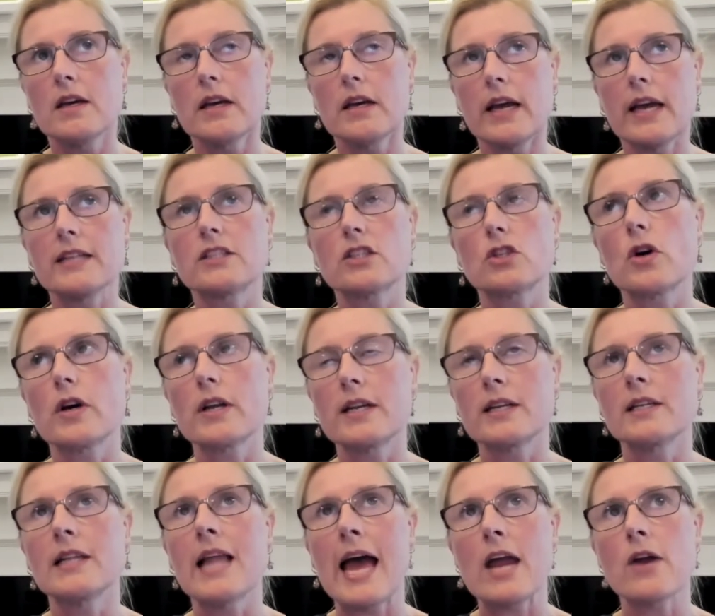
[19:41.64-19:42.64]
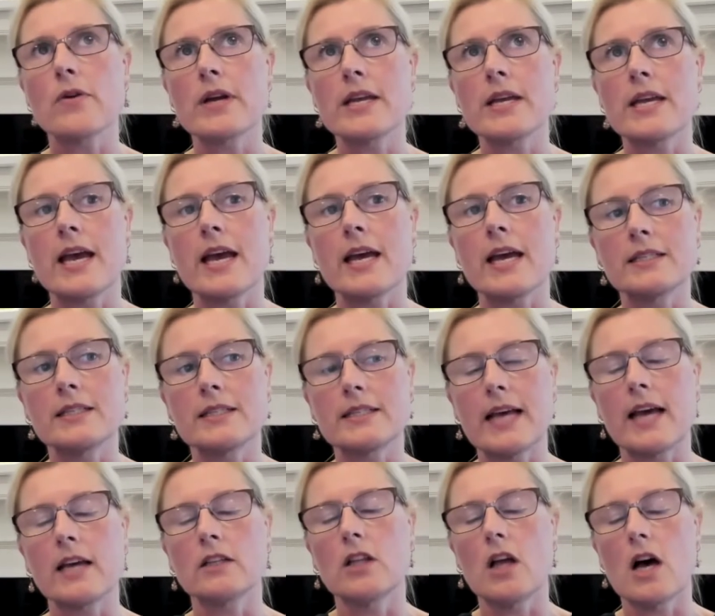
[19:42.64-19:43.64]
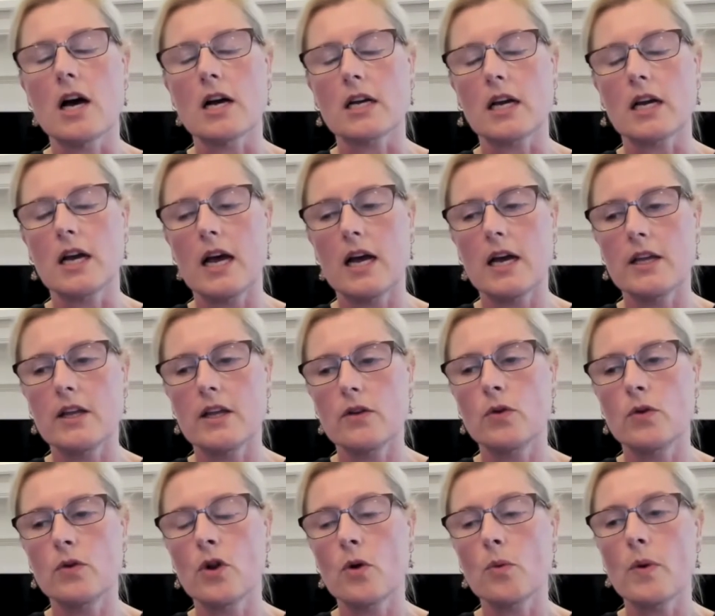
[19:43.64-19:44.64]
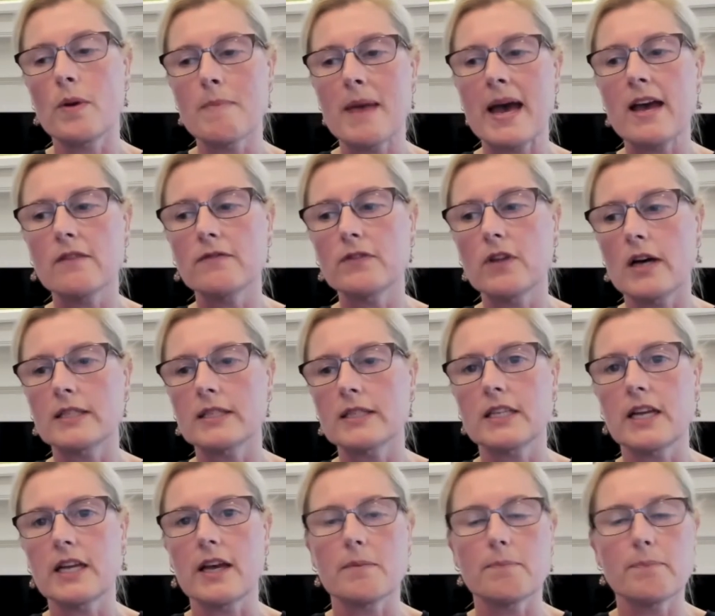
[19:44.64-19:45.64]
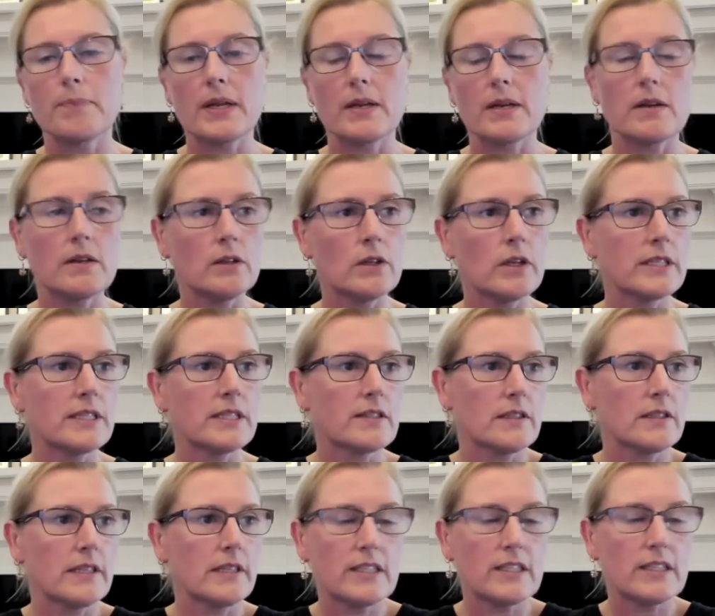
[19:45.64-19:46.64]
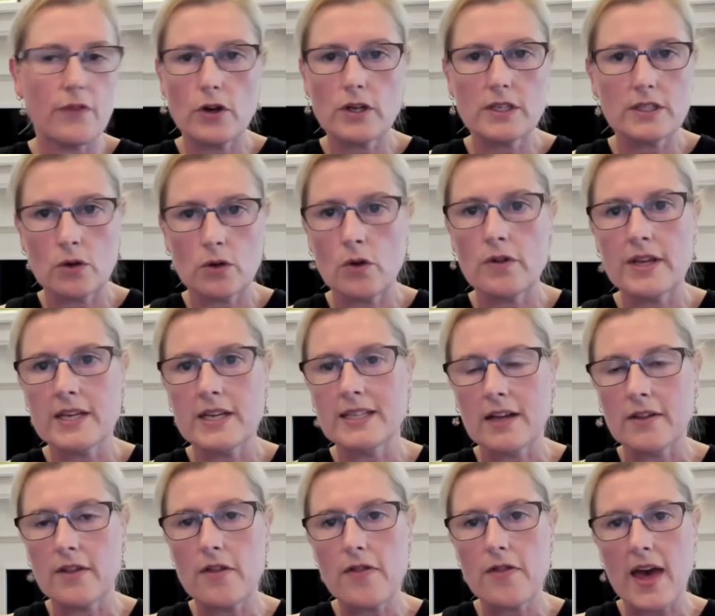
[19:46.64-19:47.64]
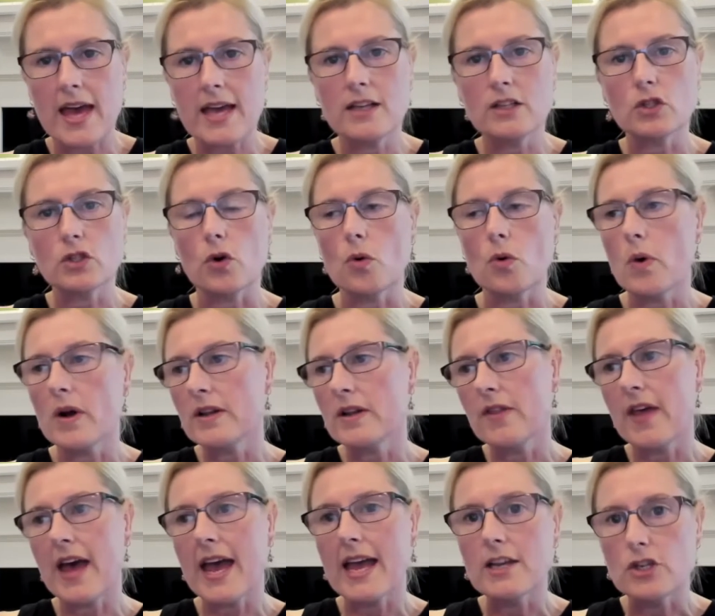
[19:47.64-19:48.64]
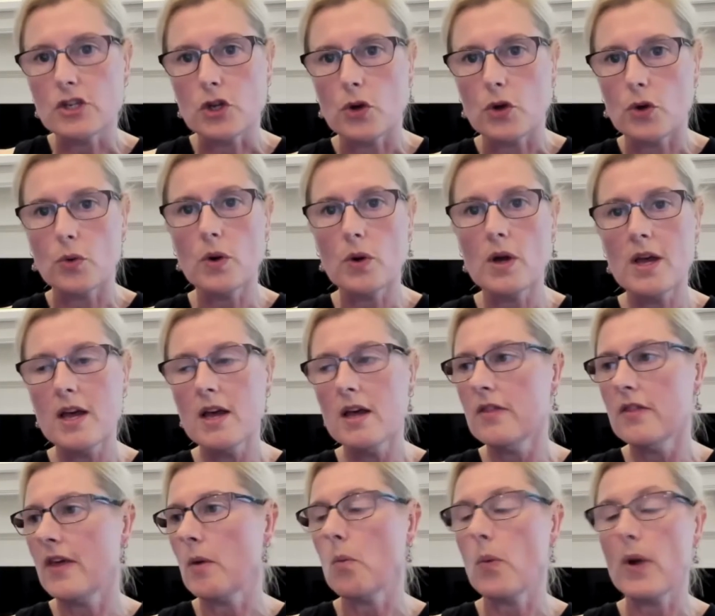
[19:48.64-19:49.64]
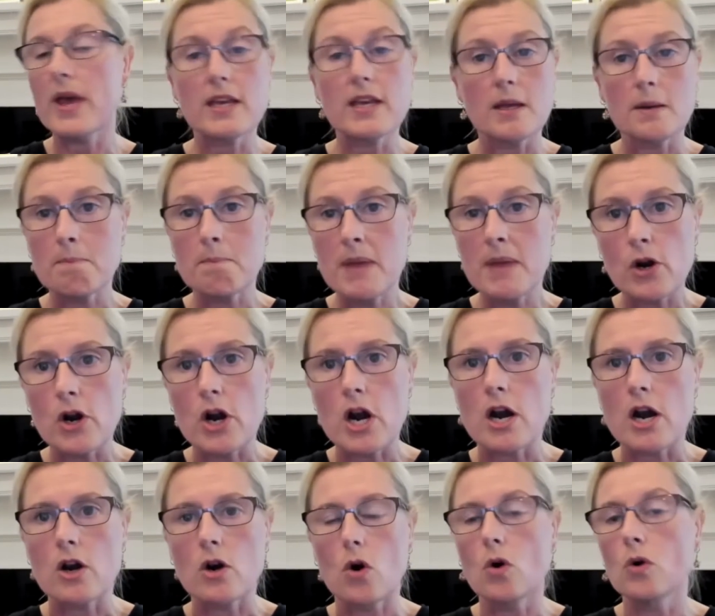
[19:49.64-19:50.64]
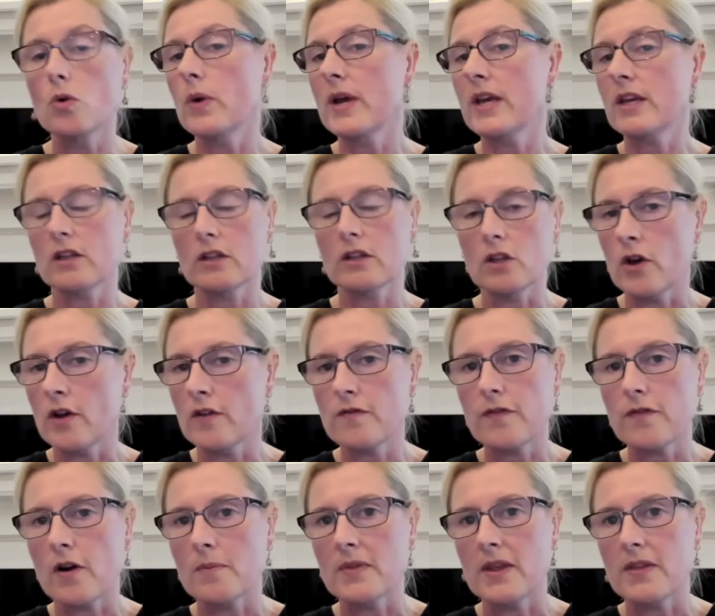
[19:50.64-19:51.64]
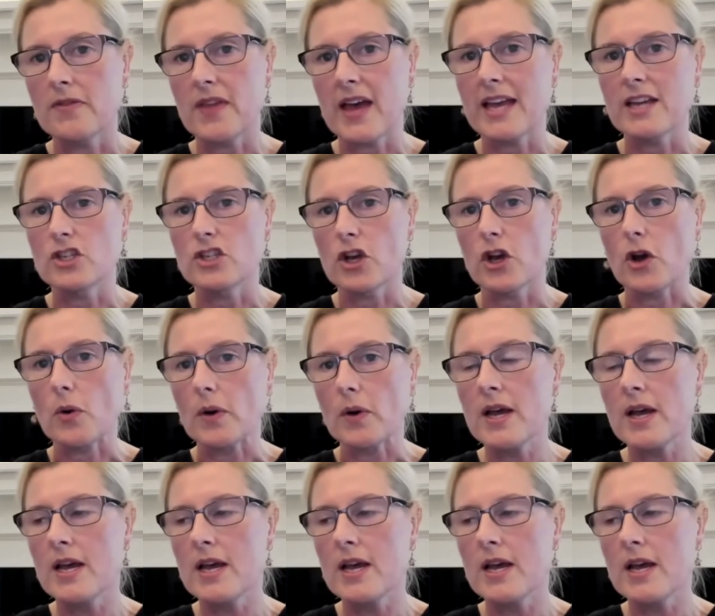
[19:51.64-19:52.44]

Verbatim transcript: it's good in layering in and saying, look, I, you know, we may have lost it, but let's let's focus on all these other things, or what did they do that we can mirror or we can learn from that they do.